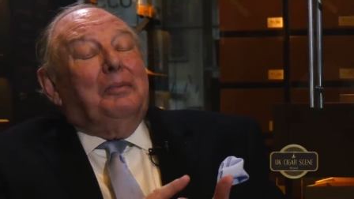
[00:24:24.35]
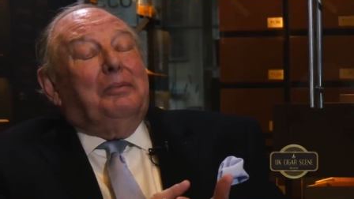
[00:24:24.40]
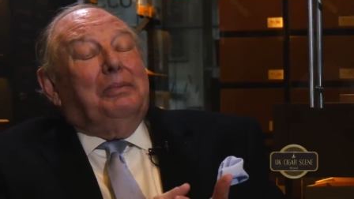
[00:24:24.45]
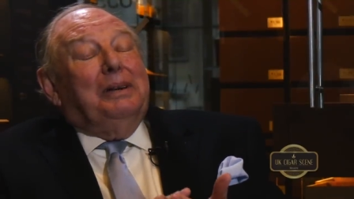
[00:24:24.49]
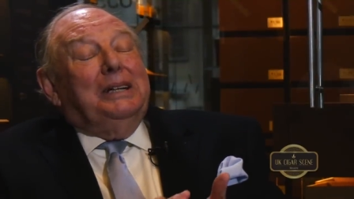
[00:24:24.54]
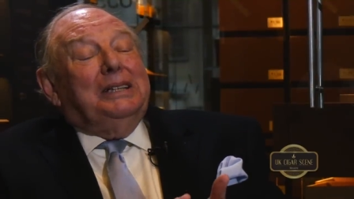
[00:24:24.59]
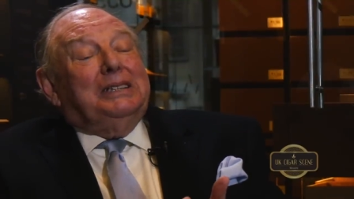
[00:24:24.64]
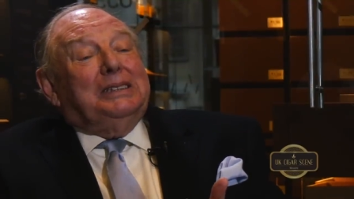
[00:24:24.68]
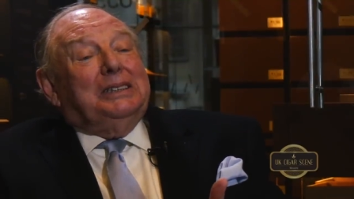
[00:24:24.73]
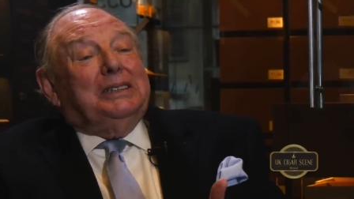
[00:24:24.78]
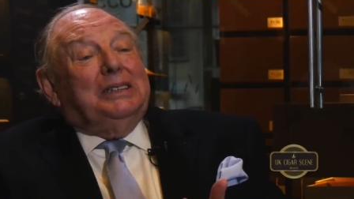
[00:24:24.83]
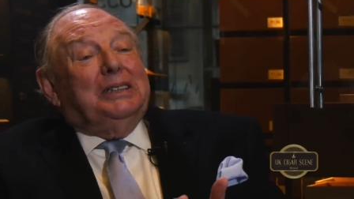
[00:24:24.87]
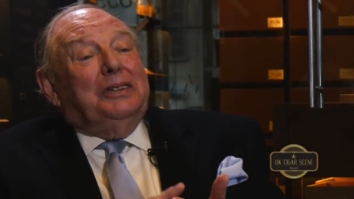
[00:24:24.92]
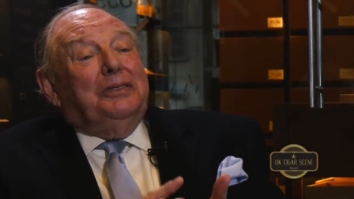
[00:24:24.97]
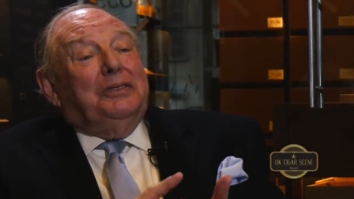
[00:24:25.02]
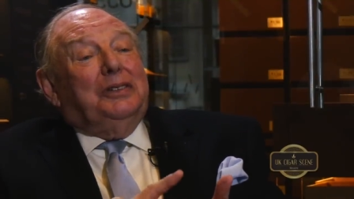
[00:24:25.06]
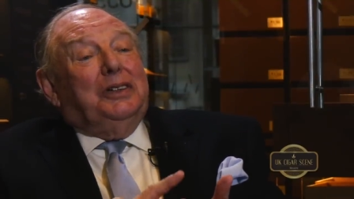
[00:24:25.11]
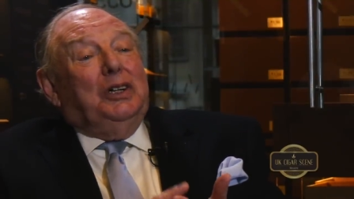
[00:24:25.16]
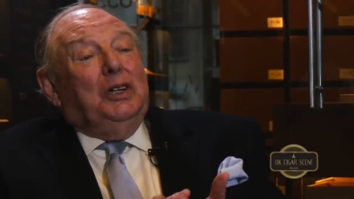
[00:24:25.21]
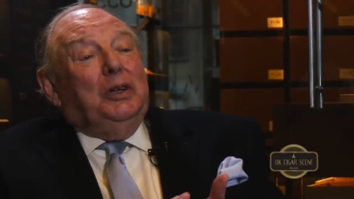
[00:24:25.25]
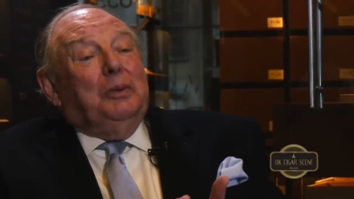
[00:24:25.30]
president
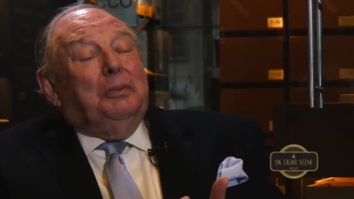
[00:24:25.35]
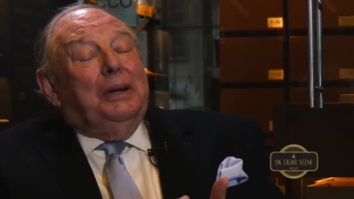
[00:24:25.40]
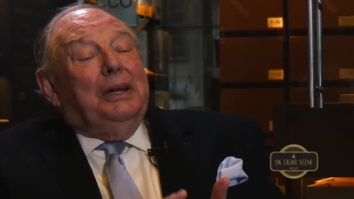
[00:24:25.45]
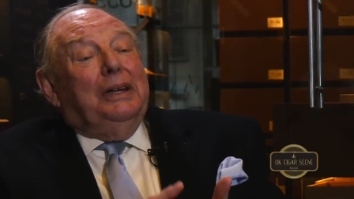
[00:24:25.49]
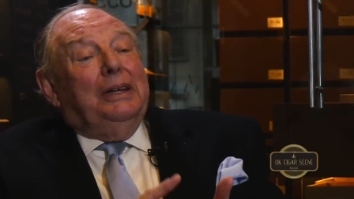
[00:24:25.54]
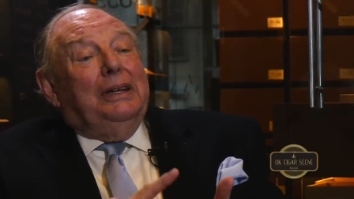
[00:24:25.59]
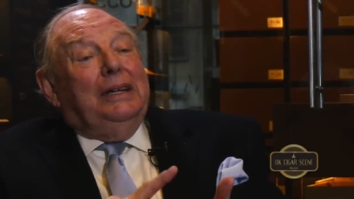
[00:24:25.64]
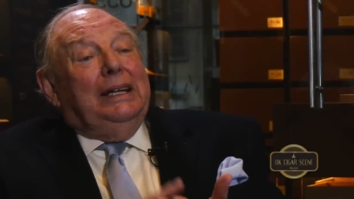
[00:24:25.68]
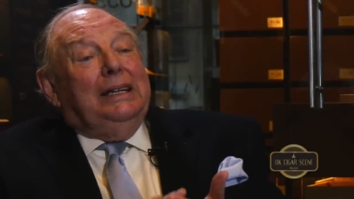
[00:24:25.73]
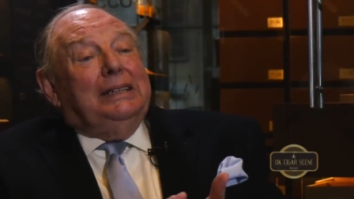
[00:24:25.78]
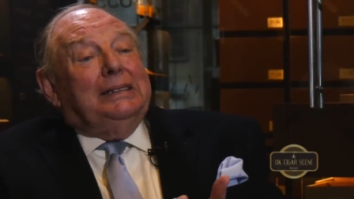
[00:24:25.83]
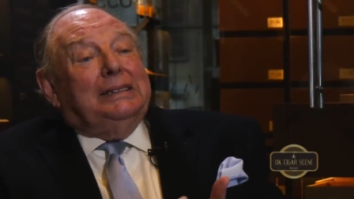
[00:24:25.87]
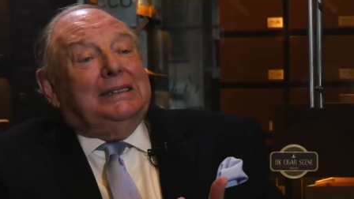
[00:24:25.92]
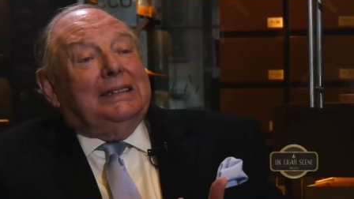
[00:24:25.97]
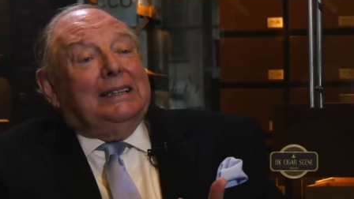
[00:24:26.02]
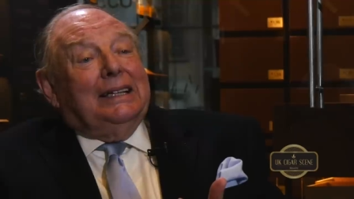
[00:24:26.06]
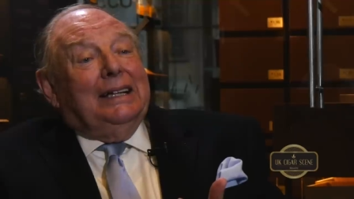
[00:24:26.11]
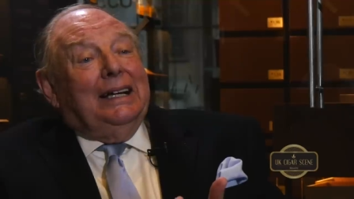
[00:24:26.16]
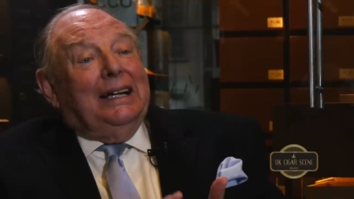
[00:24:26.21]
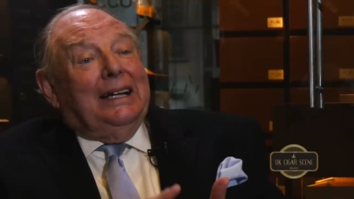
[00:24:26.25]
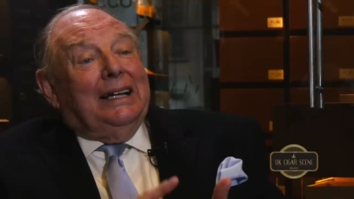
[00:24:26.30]
of Cuba these
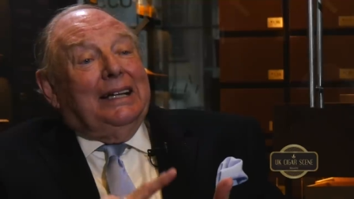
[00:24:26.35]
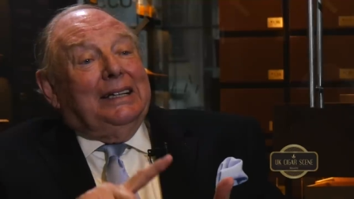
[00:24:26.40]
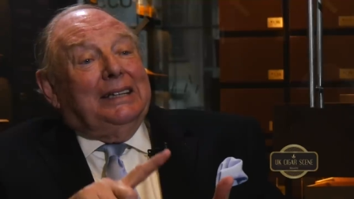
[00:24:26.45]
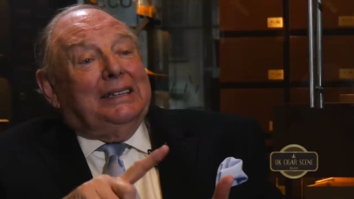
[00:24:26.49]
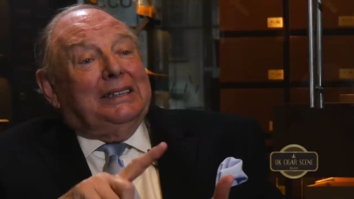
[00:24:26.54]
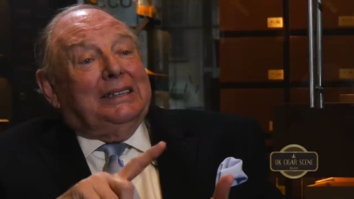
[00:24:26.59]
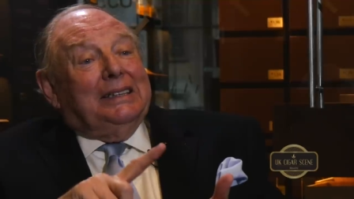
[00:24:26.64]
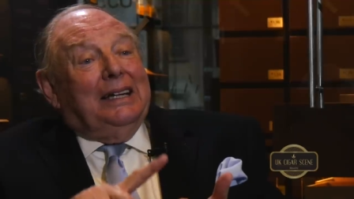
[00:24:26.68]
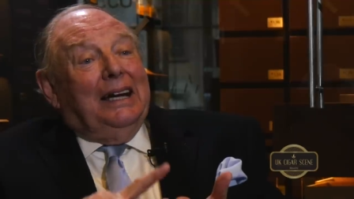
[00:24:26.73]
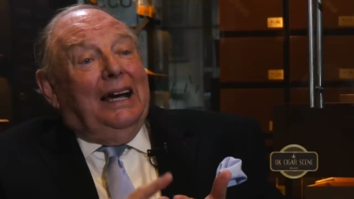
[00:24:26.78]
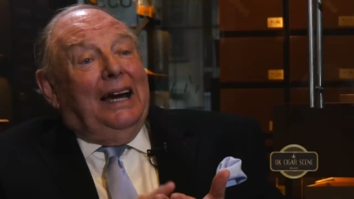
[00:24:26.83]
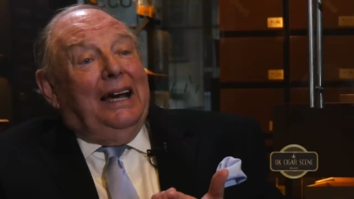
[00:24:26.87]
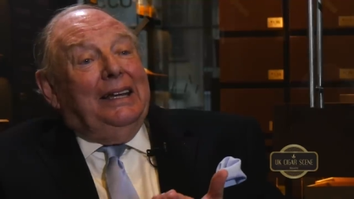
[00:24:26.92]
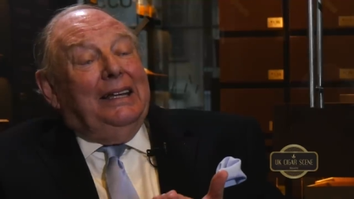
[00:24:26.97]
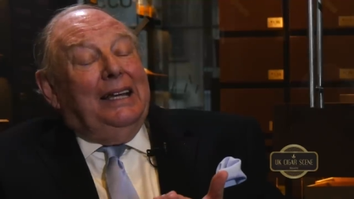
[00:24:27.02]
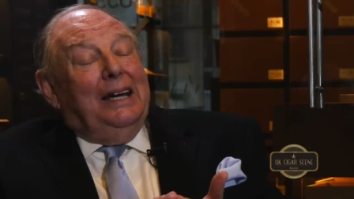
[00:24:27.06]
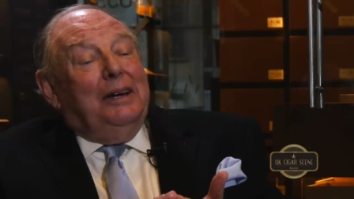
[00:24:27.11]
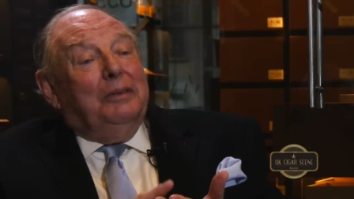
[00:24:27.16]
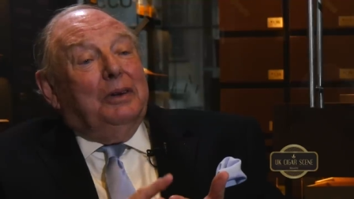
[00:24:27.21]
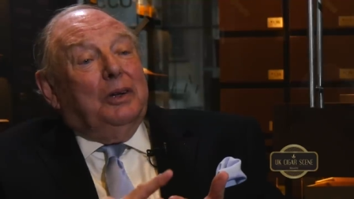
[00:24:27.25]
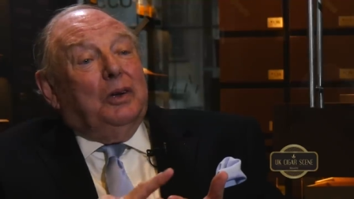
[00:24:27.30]
cigars, and
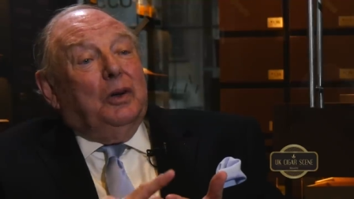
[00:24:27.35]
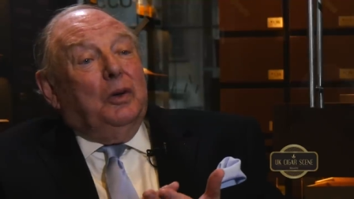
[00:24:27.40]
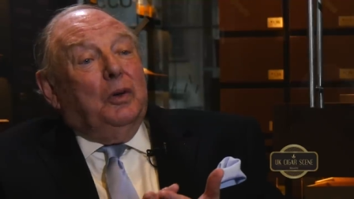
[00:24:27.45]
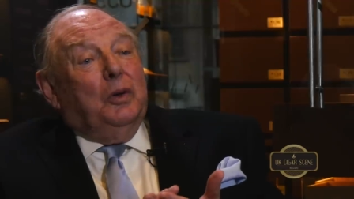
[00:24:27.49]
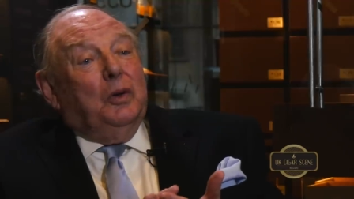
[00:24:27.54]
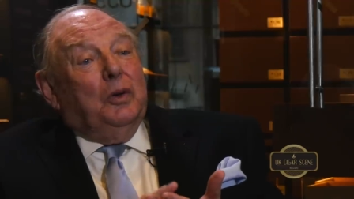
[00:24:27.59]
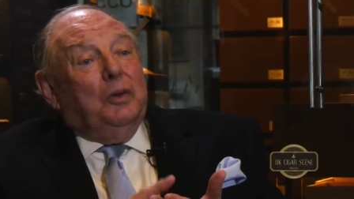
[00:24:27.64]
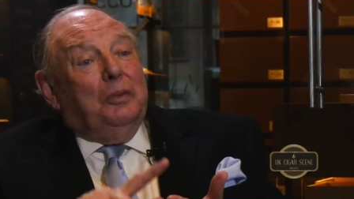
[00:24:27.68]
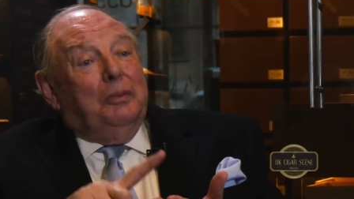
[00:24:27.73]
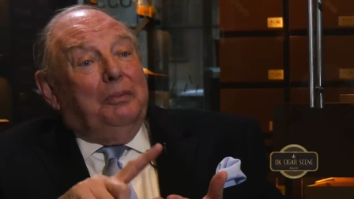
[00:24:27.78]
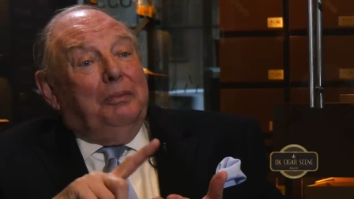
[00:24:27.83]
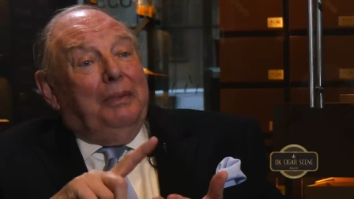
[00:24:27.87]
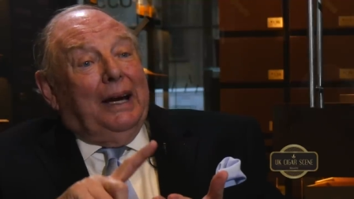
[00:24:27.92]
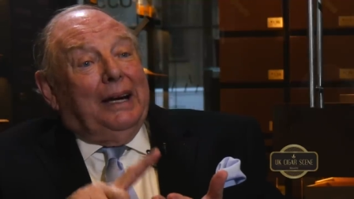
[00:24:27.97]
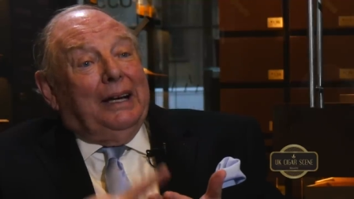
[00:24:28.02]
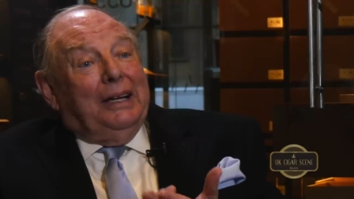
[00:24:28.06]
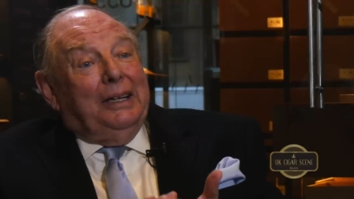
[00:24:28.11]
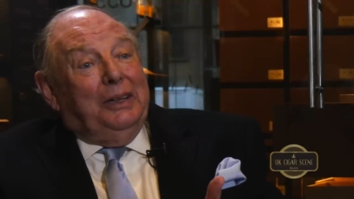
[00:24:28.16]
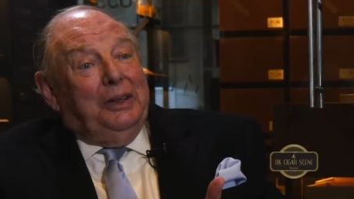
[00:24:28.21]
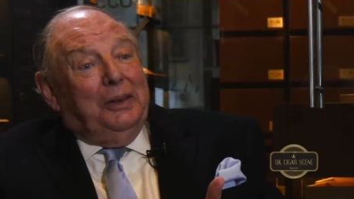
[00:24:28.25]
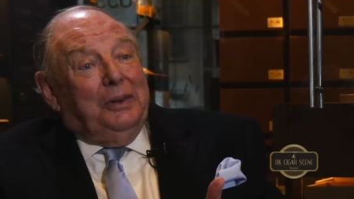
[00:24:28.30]
they were called
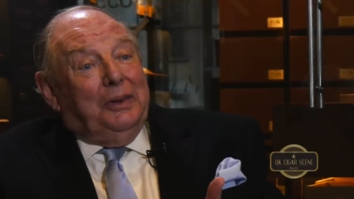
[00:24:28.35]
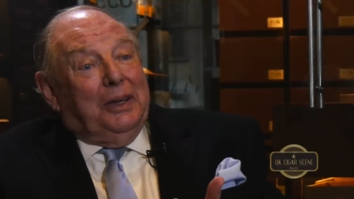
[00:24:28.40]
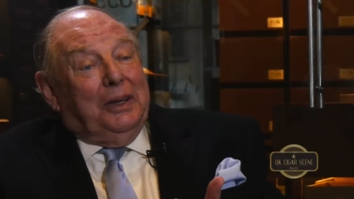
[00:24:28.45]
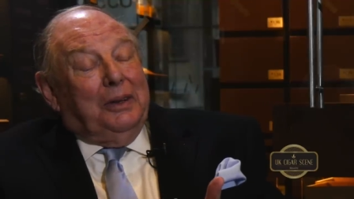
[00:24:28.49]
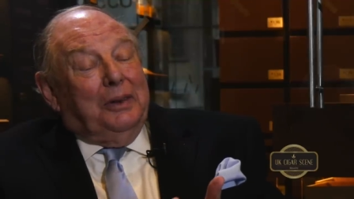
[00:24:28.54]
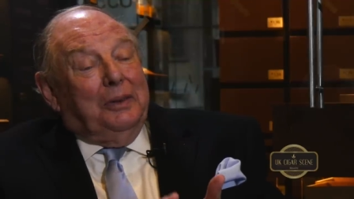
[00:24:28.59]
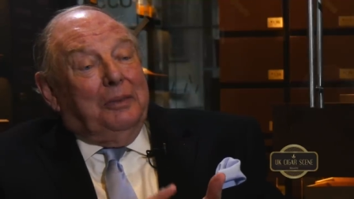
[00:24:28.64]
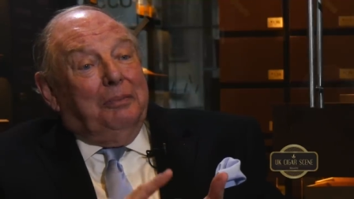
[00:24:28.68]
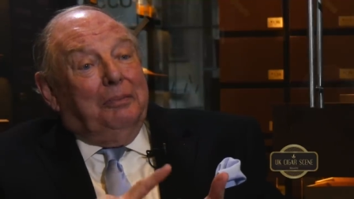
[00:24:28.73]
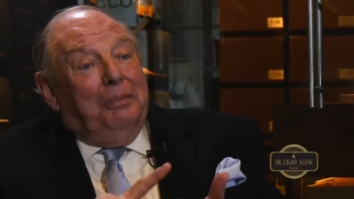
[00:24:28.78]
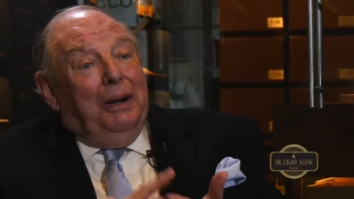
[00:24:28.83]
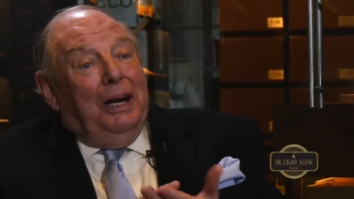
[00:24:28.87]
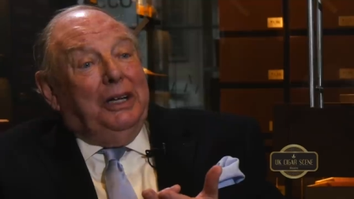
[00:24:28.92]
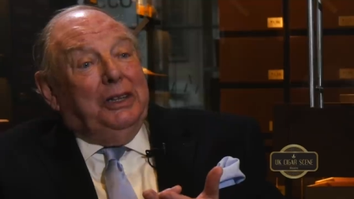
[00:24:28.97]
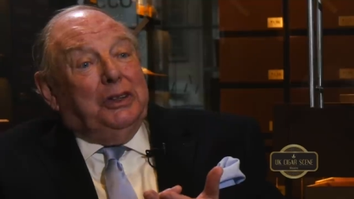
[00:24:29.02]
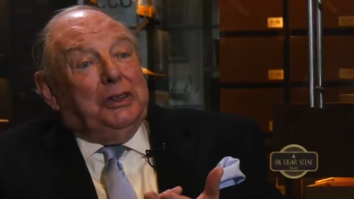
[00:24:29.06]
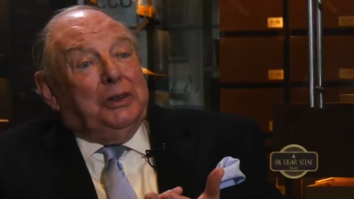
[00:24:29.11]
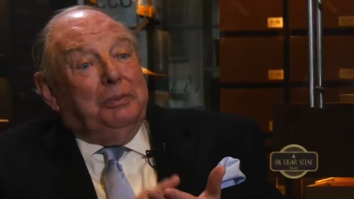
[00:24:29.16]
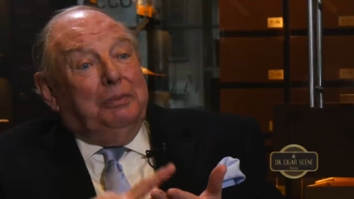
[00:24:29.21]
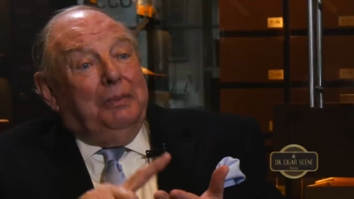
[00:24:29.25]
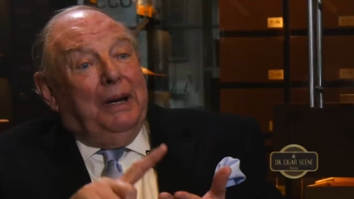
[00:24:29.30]
Macanudo,
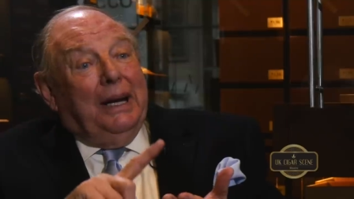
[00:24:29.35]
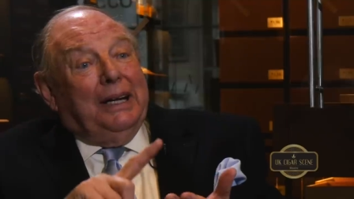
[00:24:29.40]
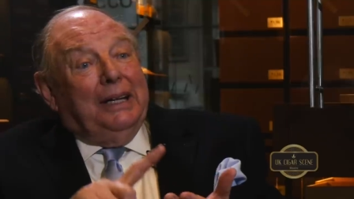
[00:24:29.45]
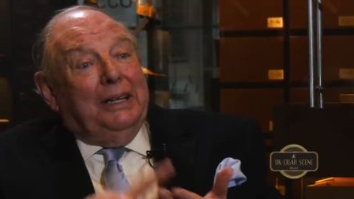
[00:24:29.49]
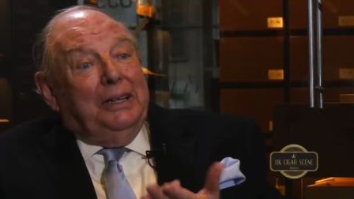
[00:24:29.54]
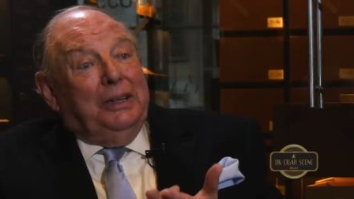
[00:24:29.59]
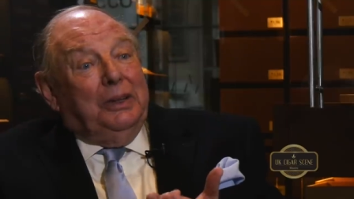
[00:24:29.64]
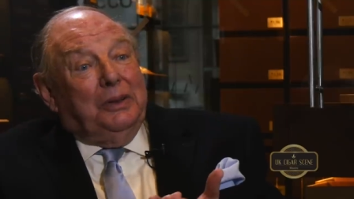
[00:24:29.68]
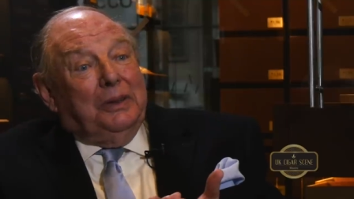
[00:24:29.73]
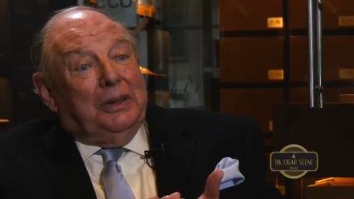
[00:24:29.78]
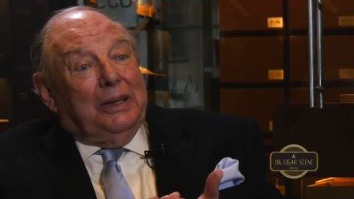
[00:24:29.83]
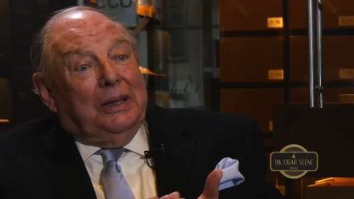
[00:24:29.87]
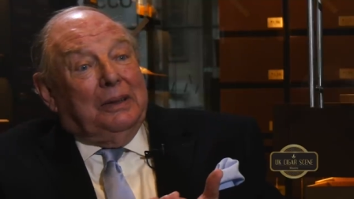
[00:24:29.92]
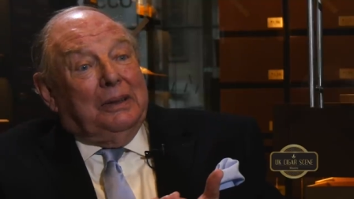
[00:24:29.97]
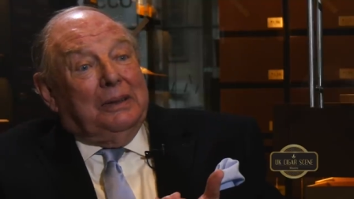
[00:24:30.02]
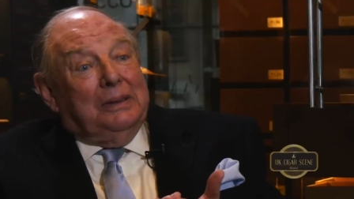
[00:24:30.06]
Punch Macanudo.